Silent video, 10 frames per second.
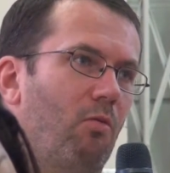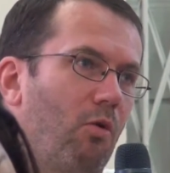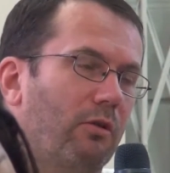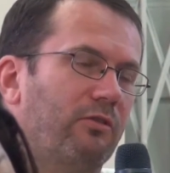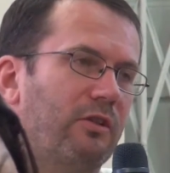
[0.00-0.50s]

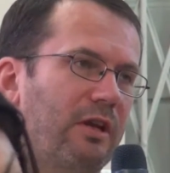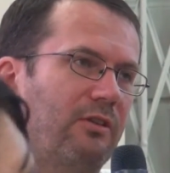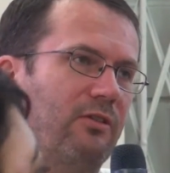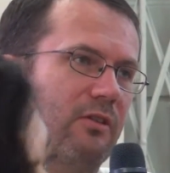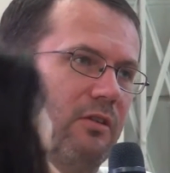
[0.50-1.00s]
was and
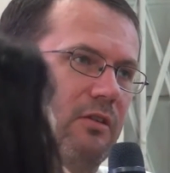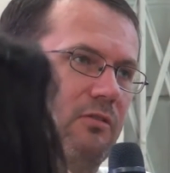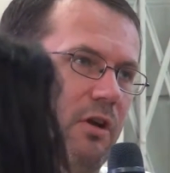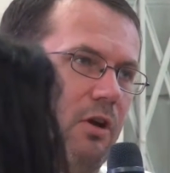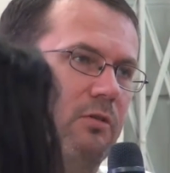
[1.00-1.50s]
is
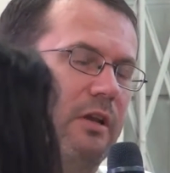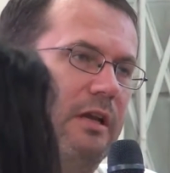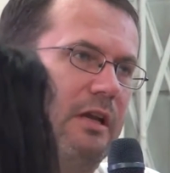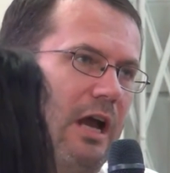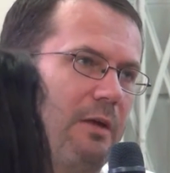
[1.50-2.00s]
totally
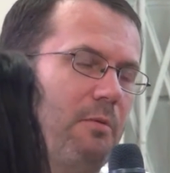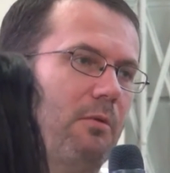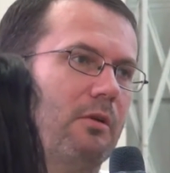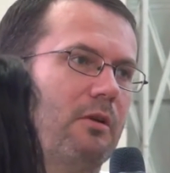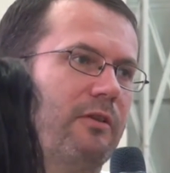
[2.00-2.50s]

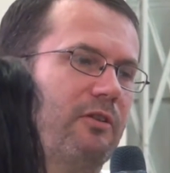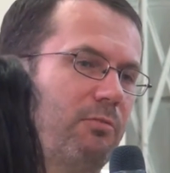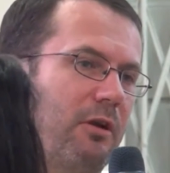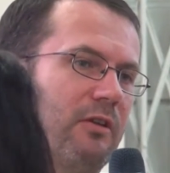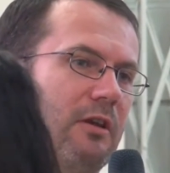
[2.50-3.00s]
incapable of
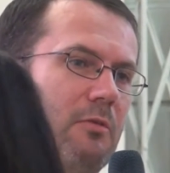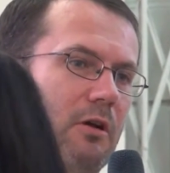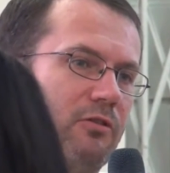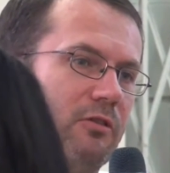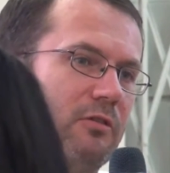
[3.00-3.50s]
expressing
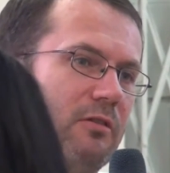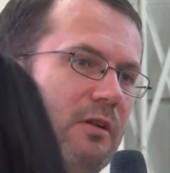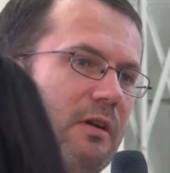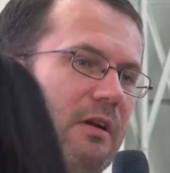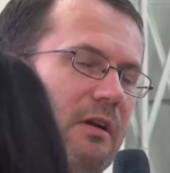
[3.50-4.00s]
emotion.
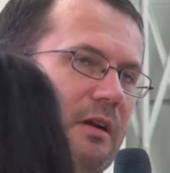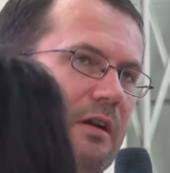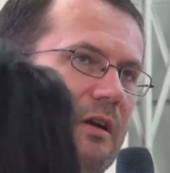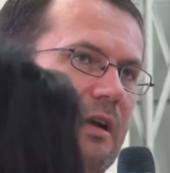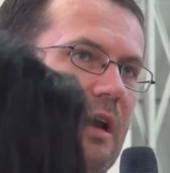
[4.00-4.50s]

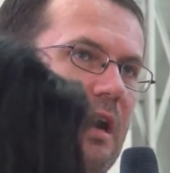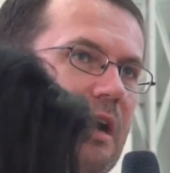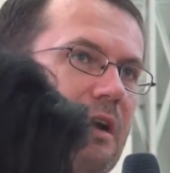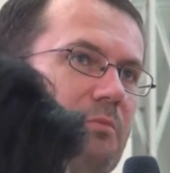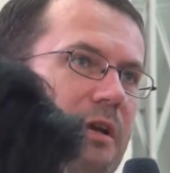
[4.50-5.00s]
Mm-hmm.
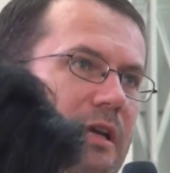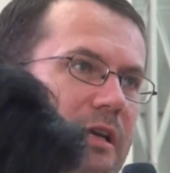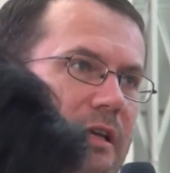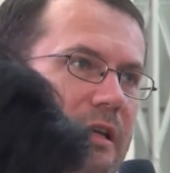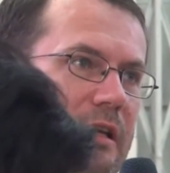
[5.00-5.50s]
Um,
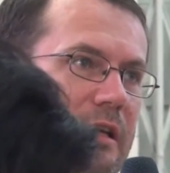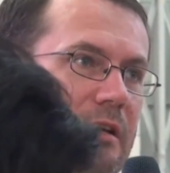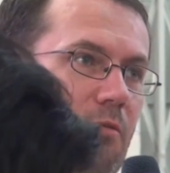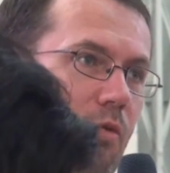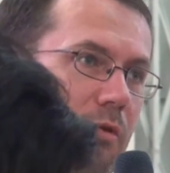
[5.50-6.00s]

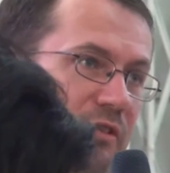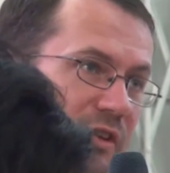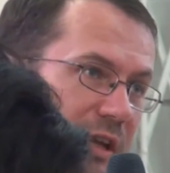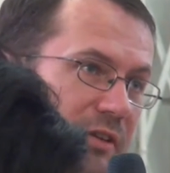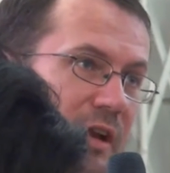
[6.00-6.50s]
he w-
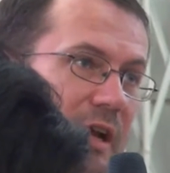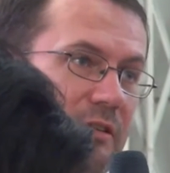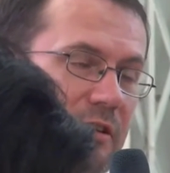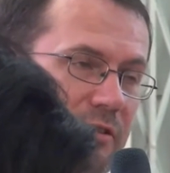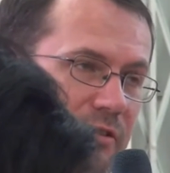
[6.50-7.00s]
did
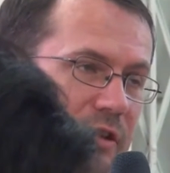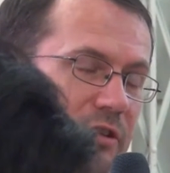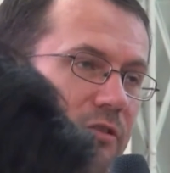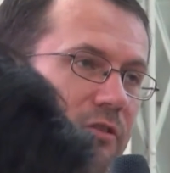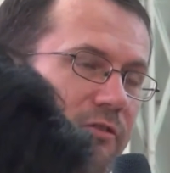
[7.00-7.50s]
and
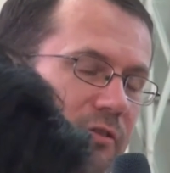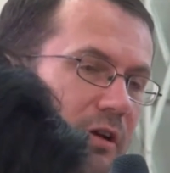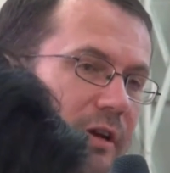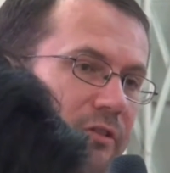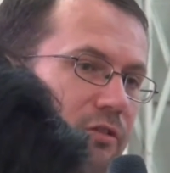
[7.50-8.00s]
continues to
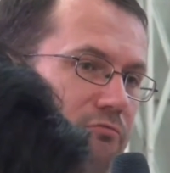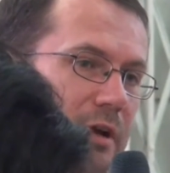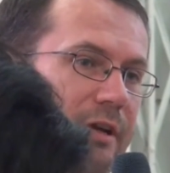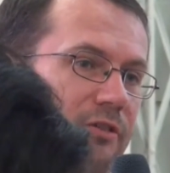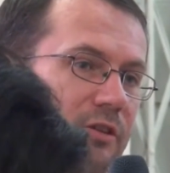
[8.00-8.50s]
fly into
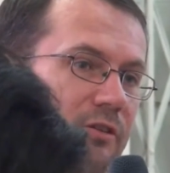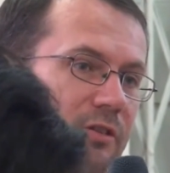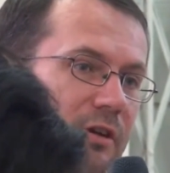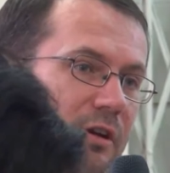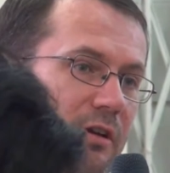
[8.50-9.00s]

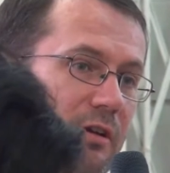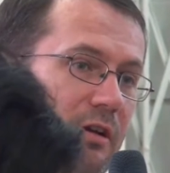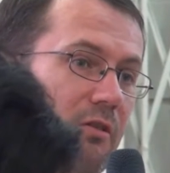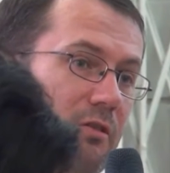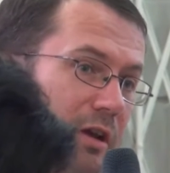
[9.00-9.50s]
rages
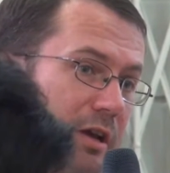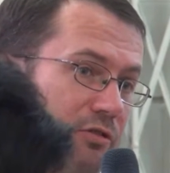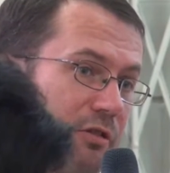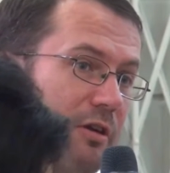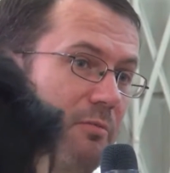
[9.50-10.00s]
mm-hmm. on a hair
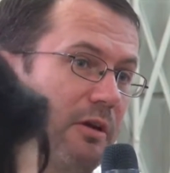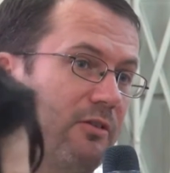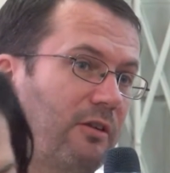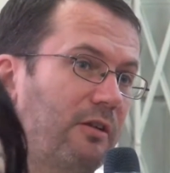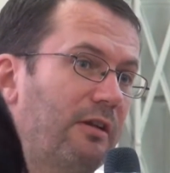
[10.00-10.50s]
trigger,
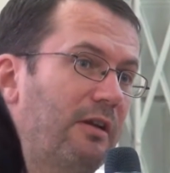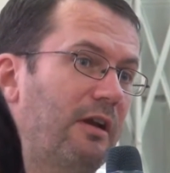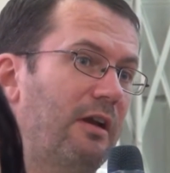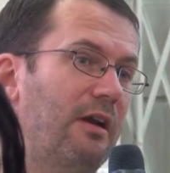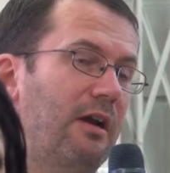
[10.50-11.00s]
basically.
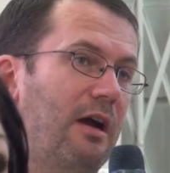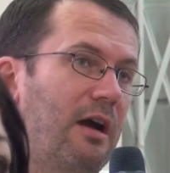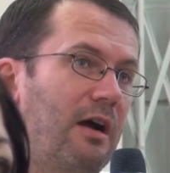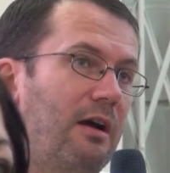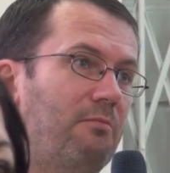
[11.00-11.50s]

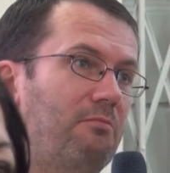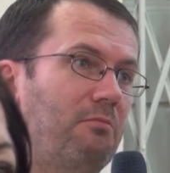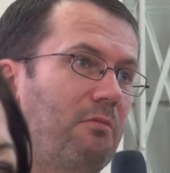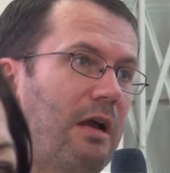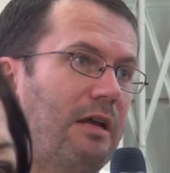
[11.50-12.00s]
Mm-hmm.
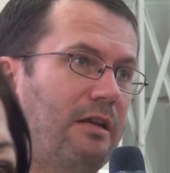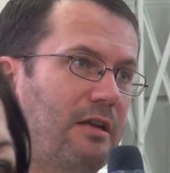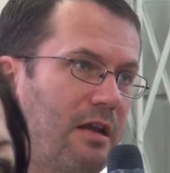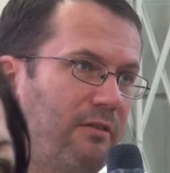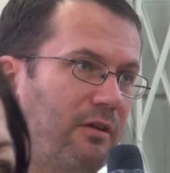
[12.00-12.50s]
Um, he
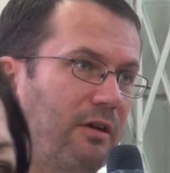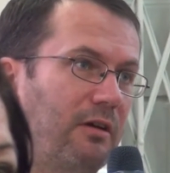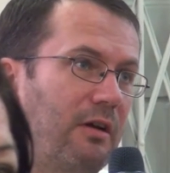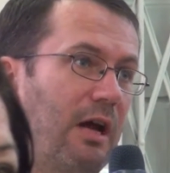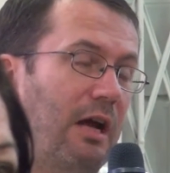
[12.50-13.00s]

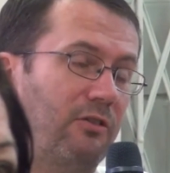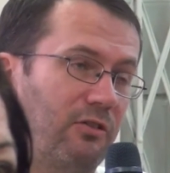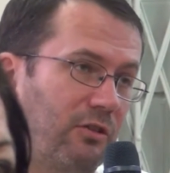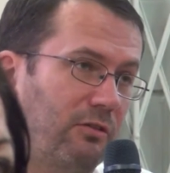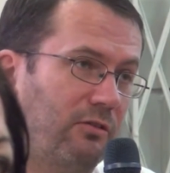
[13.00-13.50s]
never and
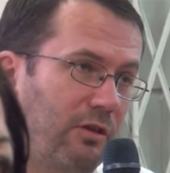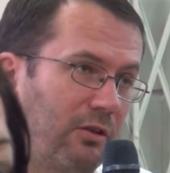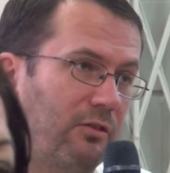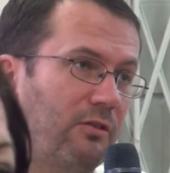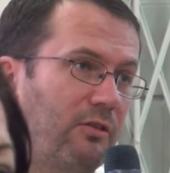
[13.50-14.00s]
still
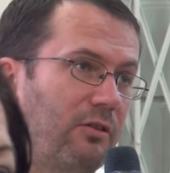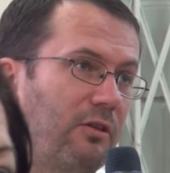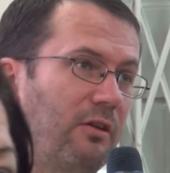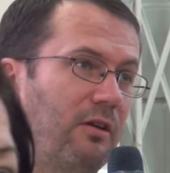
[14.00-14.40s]
doesn't